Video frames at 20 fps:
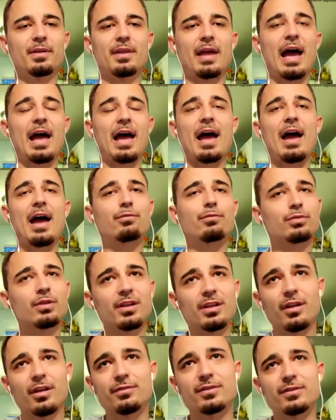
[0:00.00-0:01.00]
I mean, I
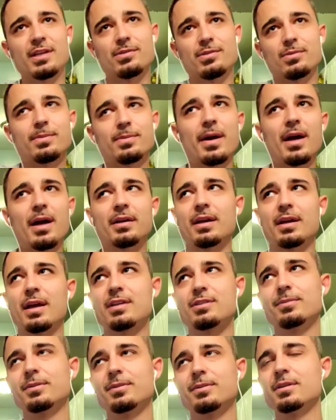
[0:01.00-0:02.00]
really love Desmond's
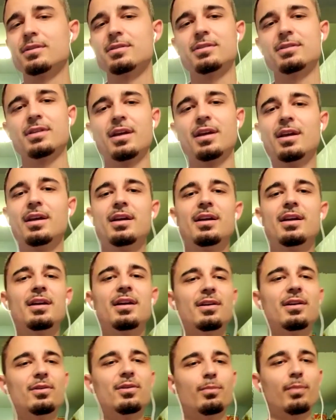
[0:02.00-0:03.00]
podcast, because
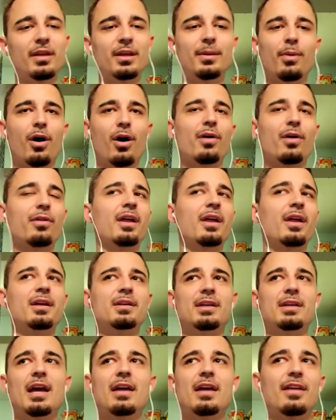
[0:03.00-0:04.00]
Moneyball,
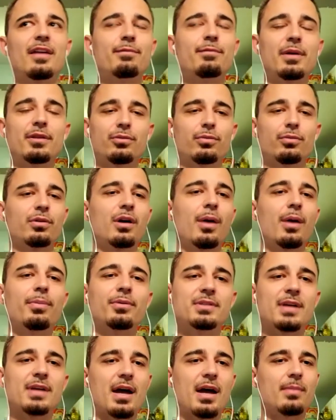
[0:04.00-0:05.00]
like, yeah, they've been through a
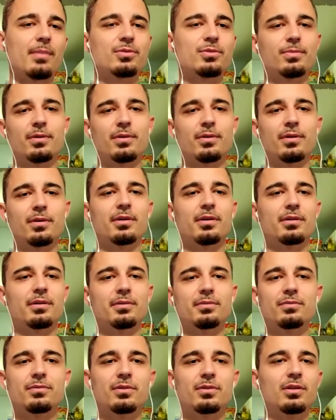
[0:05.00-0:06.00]
couple times
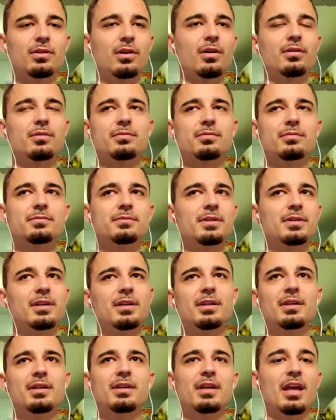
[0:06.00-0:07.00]
where, you know,
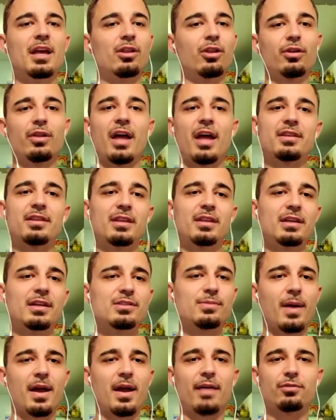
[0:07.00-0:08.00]
it looked like
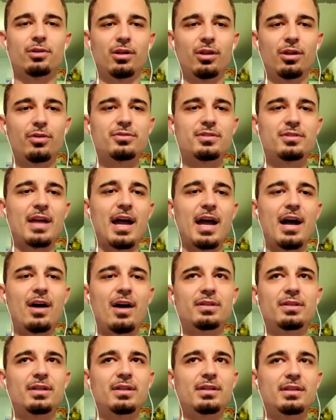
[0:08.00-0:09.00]
things might have to close
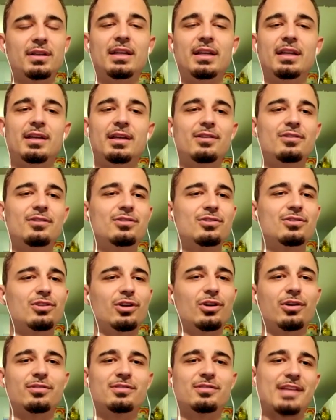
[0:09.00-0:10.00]
down, and he
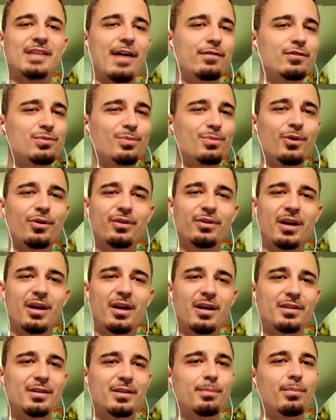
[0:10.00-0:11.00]
turned savage
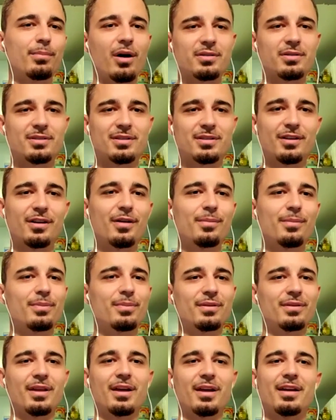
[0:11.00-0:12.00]
mode on and bossed
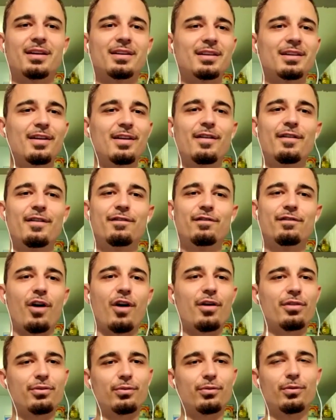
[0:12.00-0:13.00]
up and like
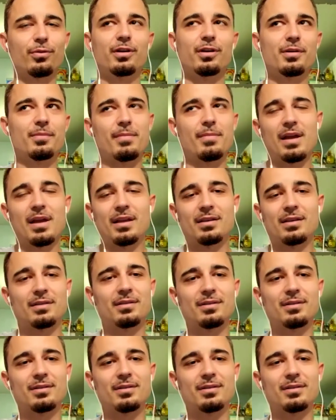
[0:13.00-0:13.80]
fought through it and